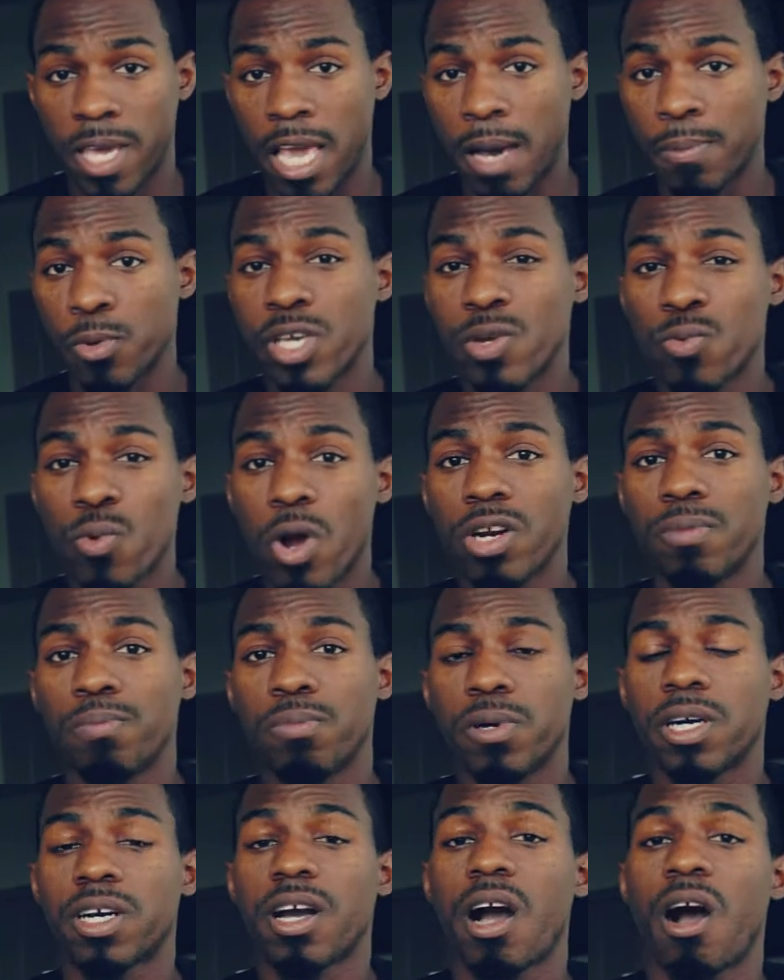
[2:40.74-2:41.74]
Campbell, he wrote a
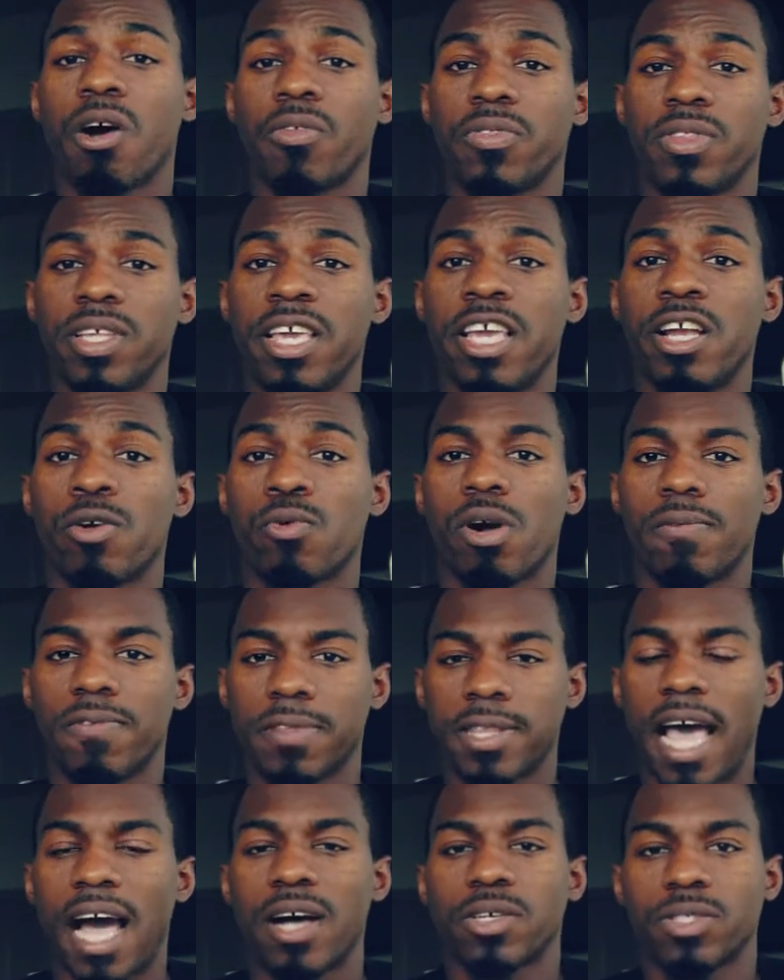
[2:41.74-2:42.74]
book called The Hero of a
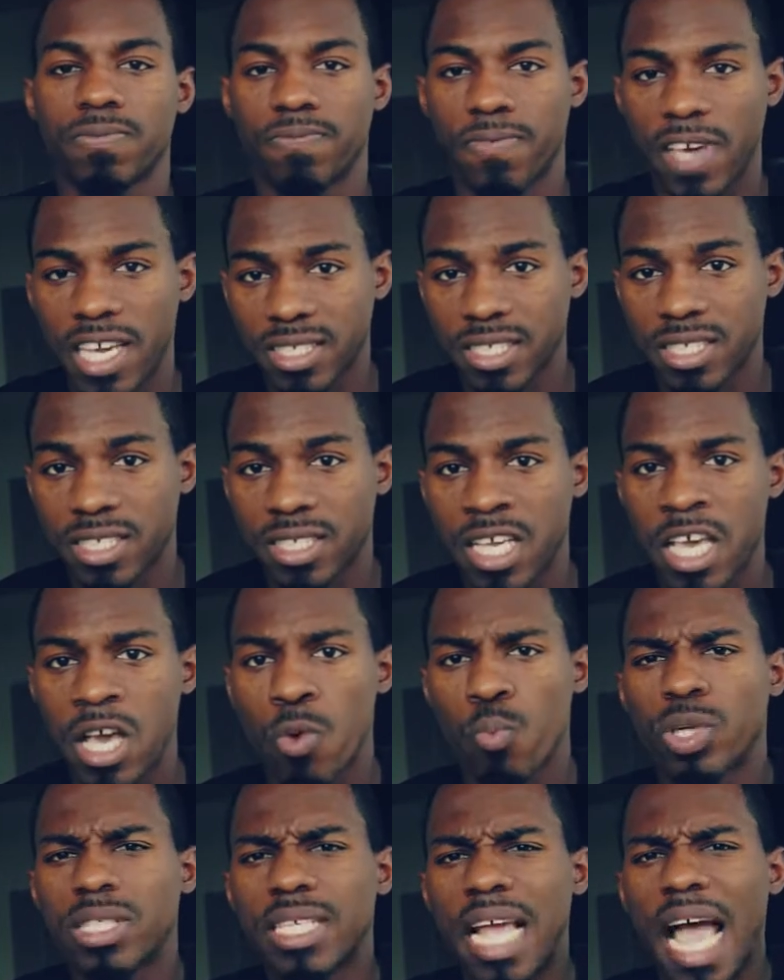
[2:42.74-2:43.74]
Thousand Faces,
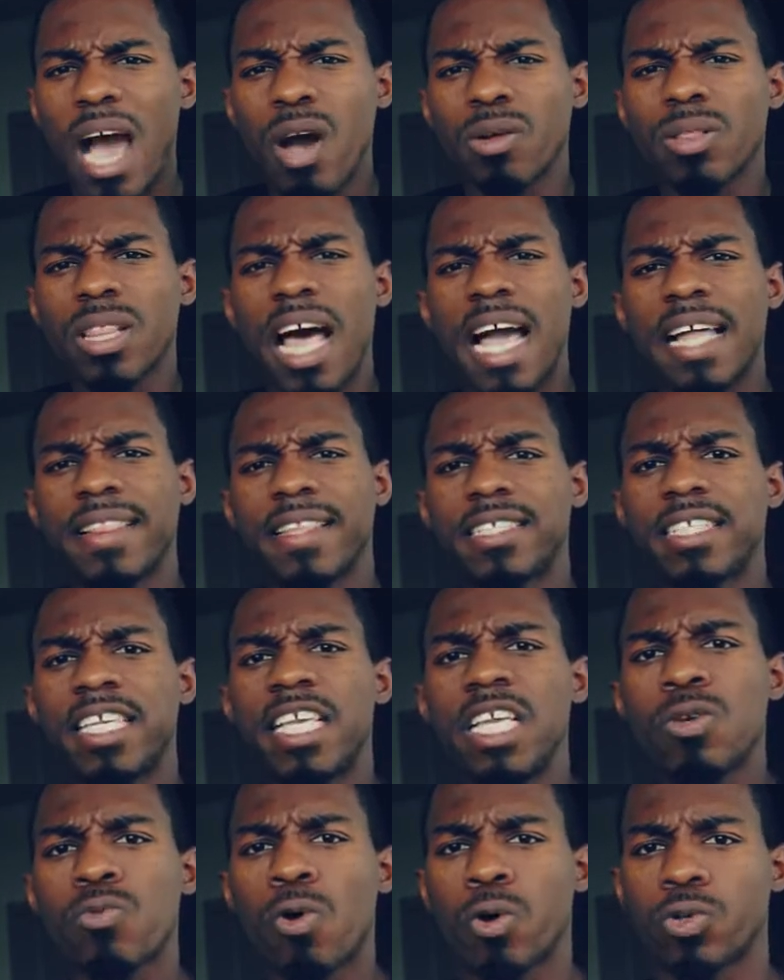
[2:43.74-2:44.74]
which outlined this
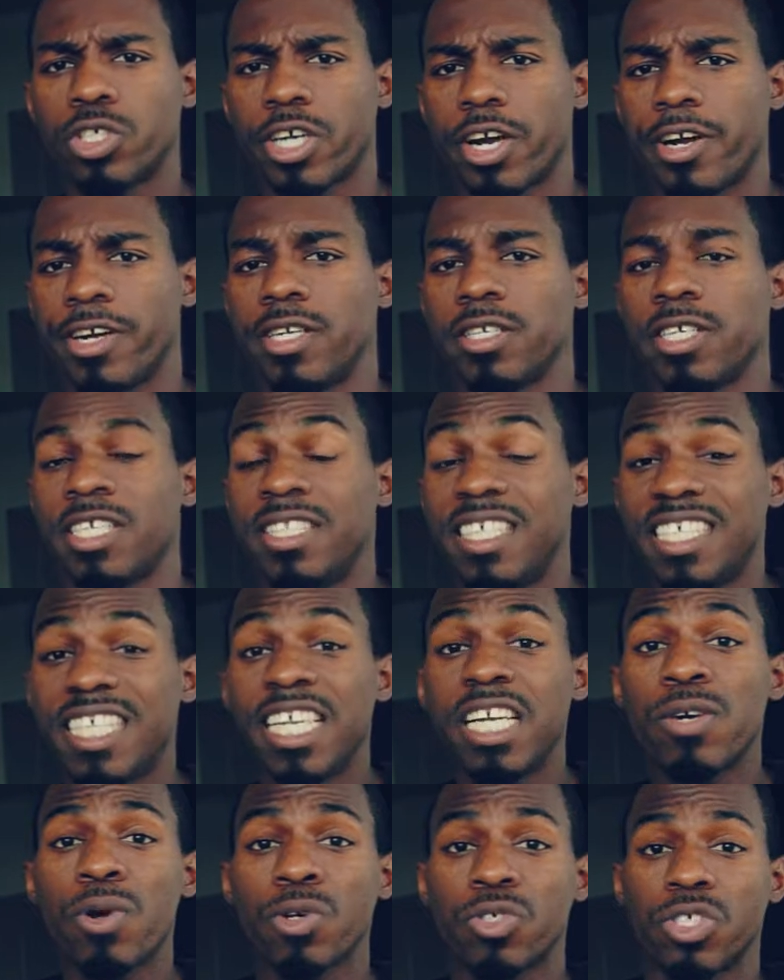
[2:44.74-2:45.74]
hero journey, this
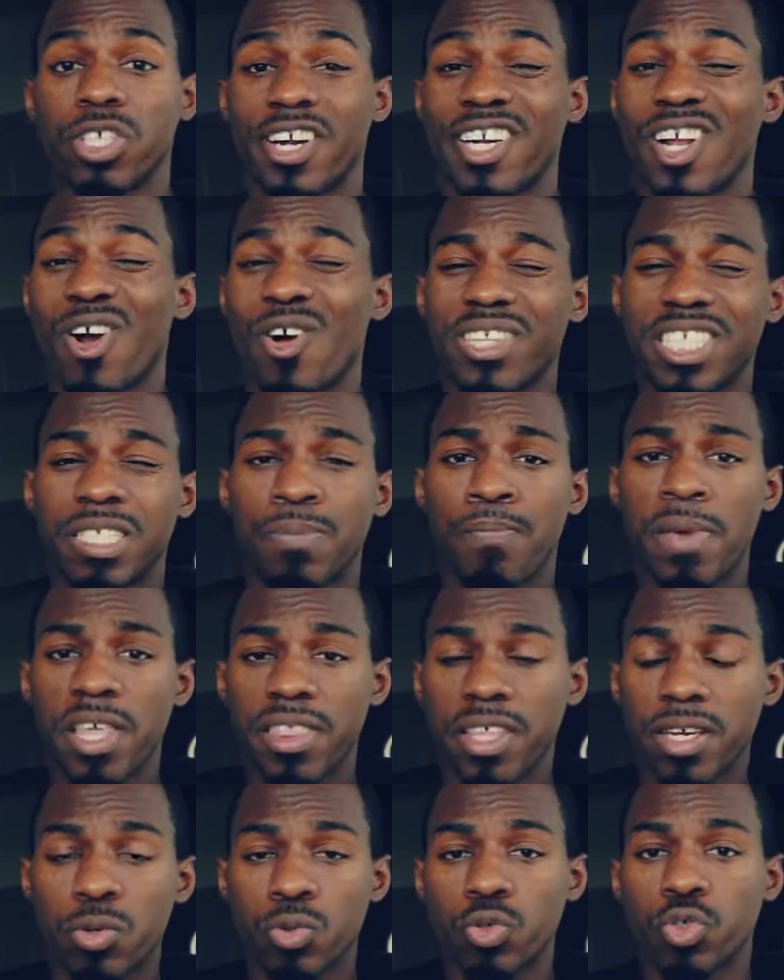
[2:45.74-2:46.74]
hero's journey, or this
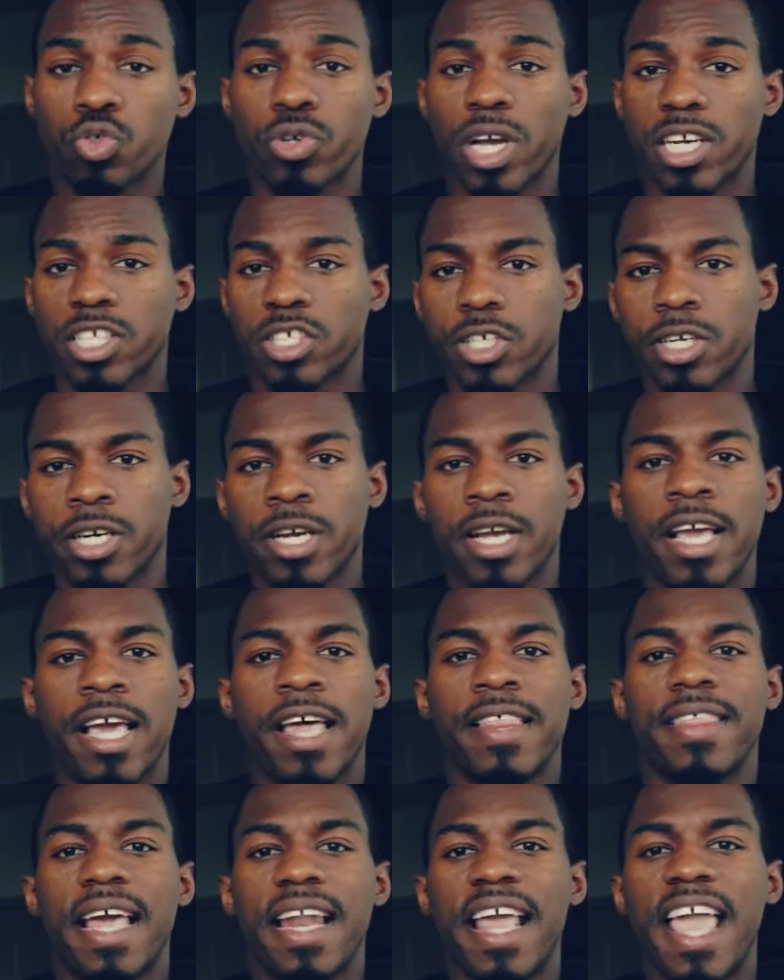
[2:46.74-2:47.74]
mythical structure
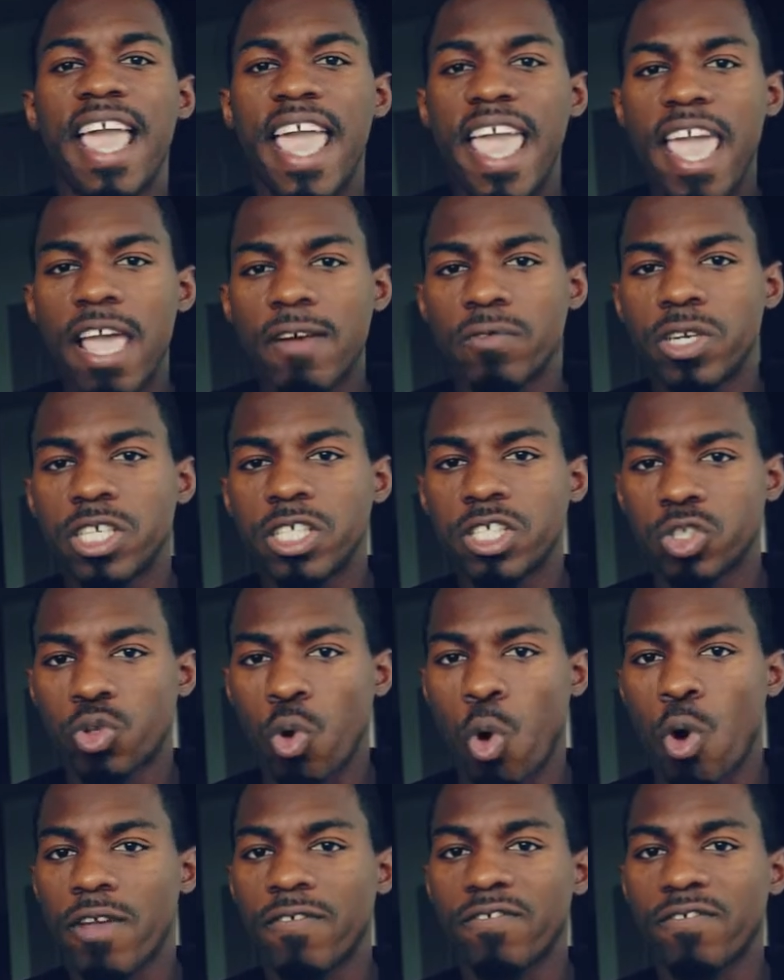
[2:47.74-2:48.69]
that every story